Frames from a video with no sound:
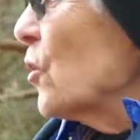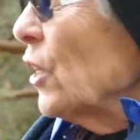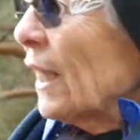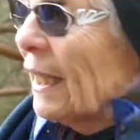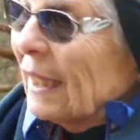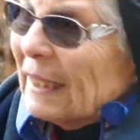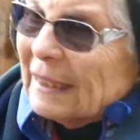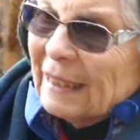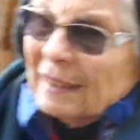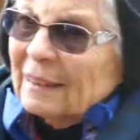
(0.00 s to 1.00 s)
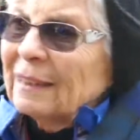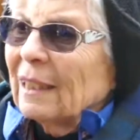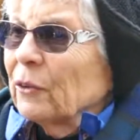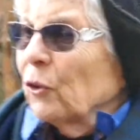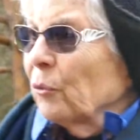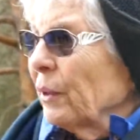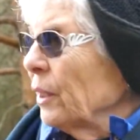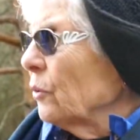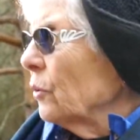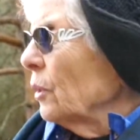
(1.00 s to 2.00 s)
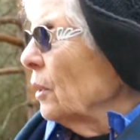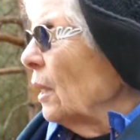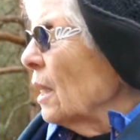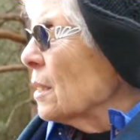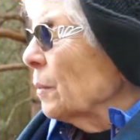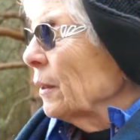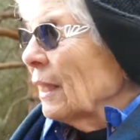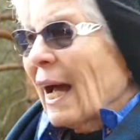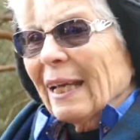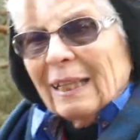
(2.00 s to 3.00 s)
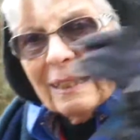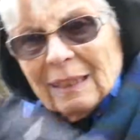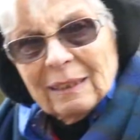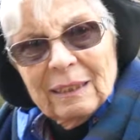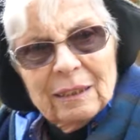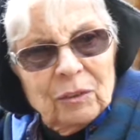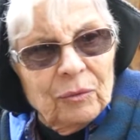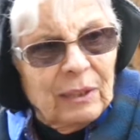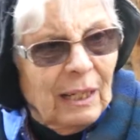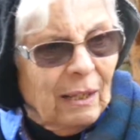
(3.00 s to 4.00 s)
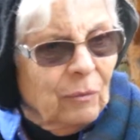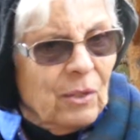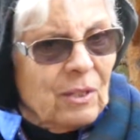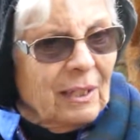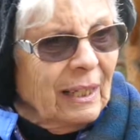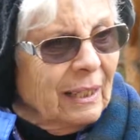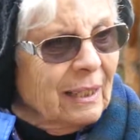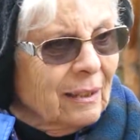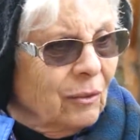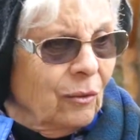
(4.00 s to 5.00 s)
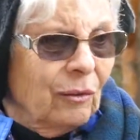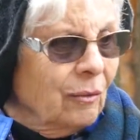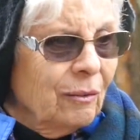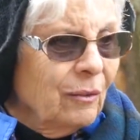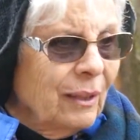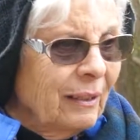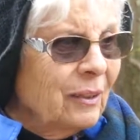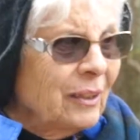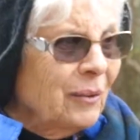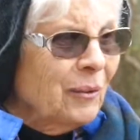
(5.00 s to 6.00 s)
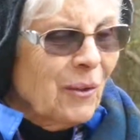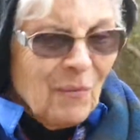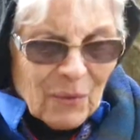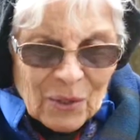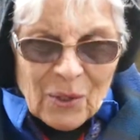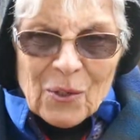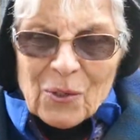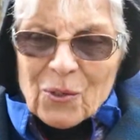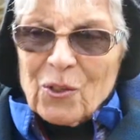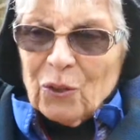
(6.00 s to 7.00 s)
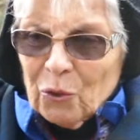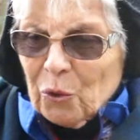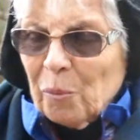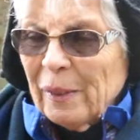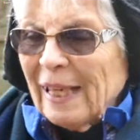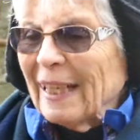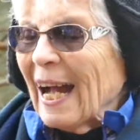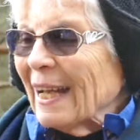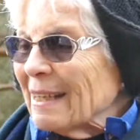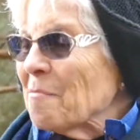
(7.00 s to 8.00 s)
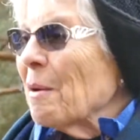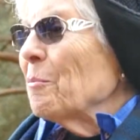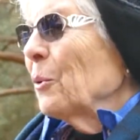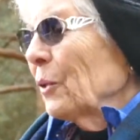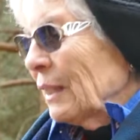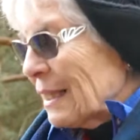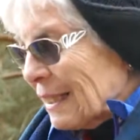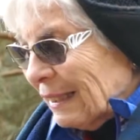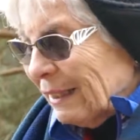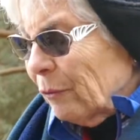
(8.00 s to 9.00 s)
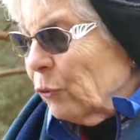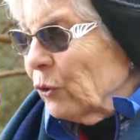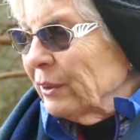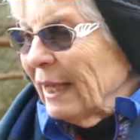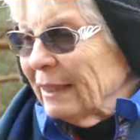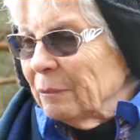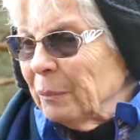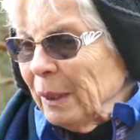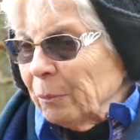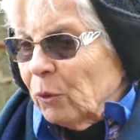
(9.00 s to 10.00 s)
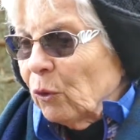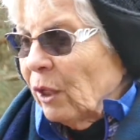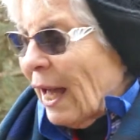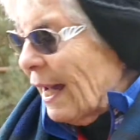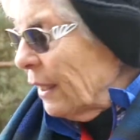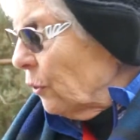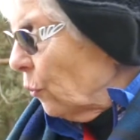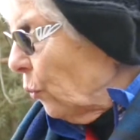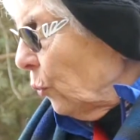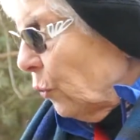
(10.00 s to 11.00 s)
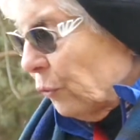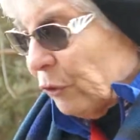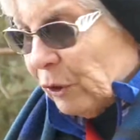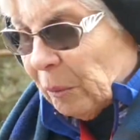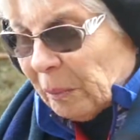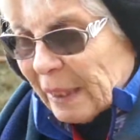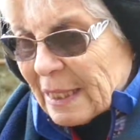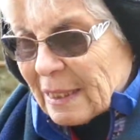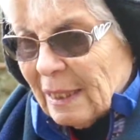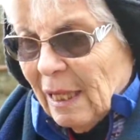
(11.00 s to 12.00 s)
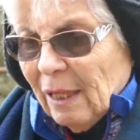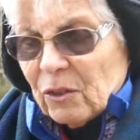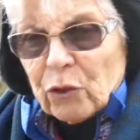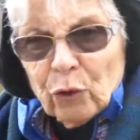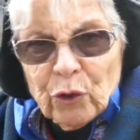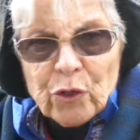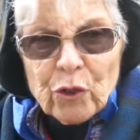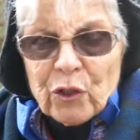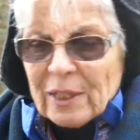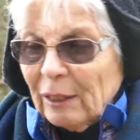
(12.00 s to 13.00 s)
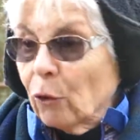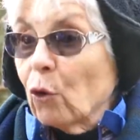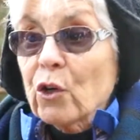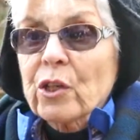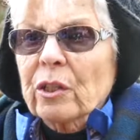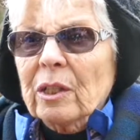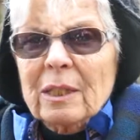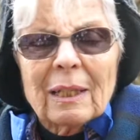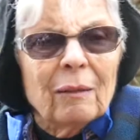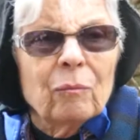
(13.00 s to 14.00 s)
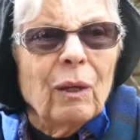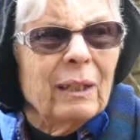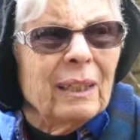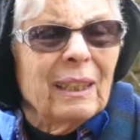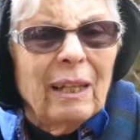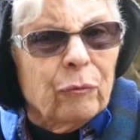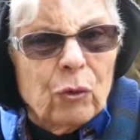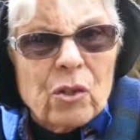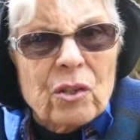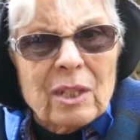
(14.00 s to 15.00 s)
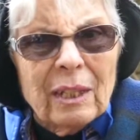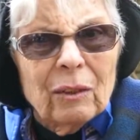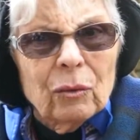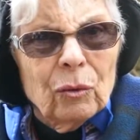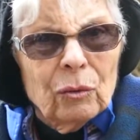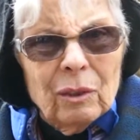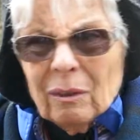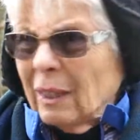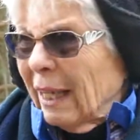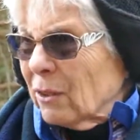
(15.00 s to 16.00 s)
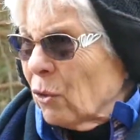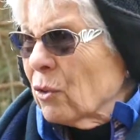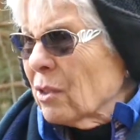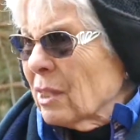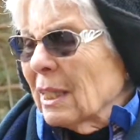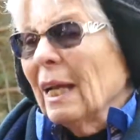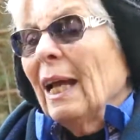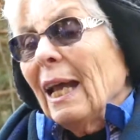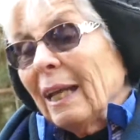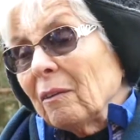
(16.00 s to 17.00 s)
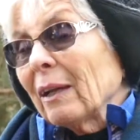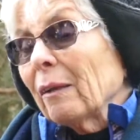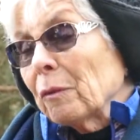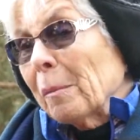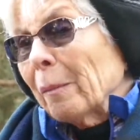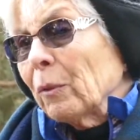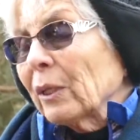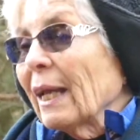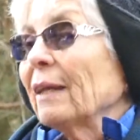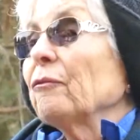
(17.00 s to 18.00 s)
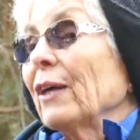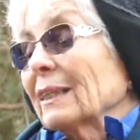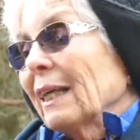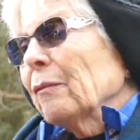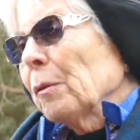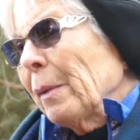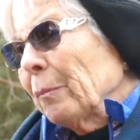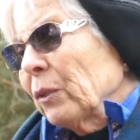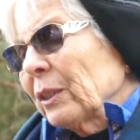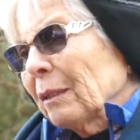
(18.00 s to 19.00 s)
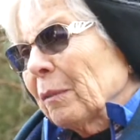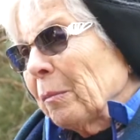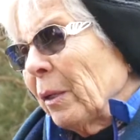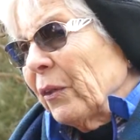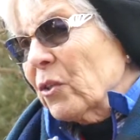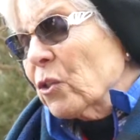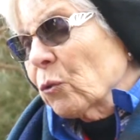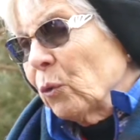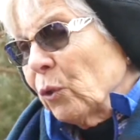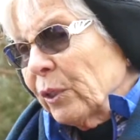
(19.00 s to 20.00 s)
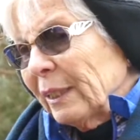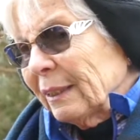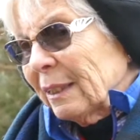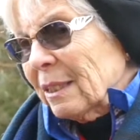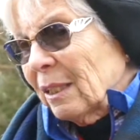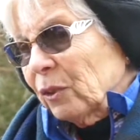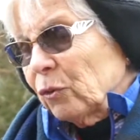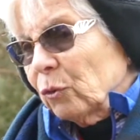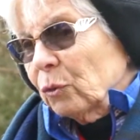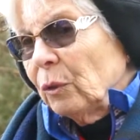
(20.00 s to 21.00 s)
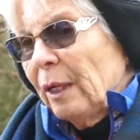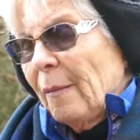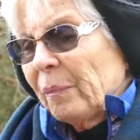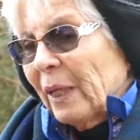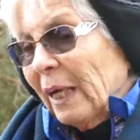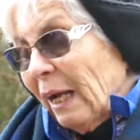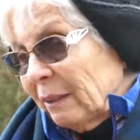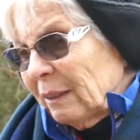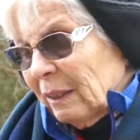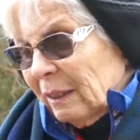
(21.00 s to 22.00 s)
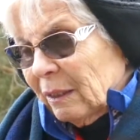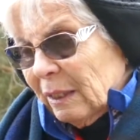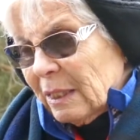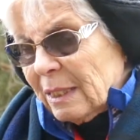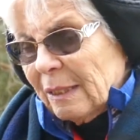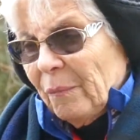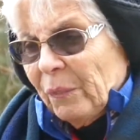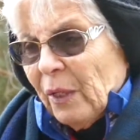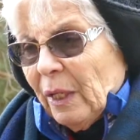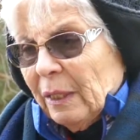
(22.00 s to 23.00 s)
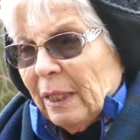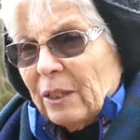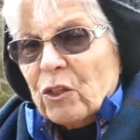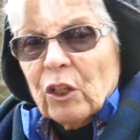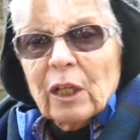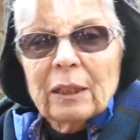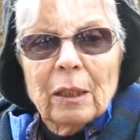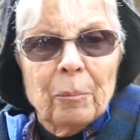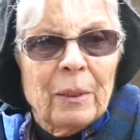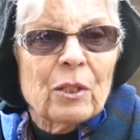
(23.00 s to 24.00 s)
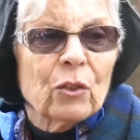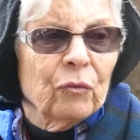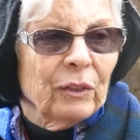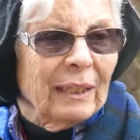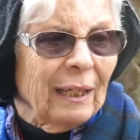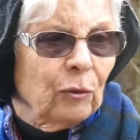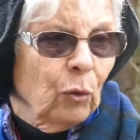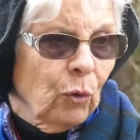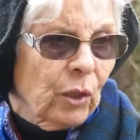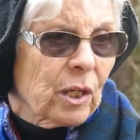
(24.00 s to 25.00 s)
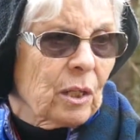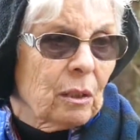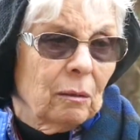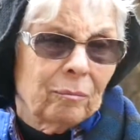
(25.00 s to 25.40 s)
She can get killed on her way to the hospital. I can get killed where I was staying. You didn't know. So she took me, and I remember this, that there were dead people lying all over the place, soldiers and horses. Why did they have horses? I don't know. Did they have horses? Anyway, I have a memory. In fact, I have a memory that my mother swore that it's not true, and I think it is, that she cut a piece of a dead horse.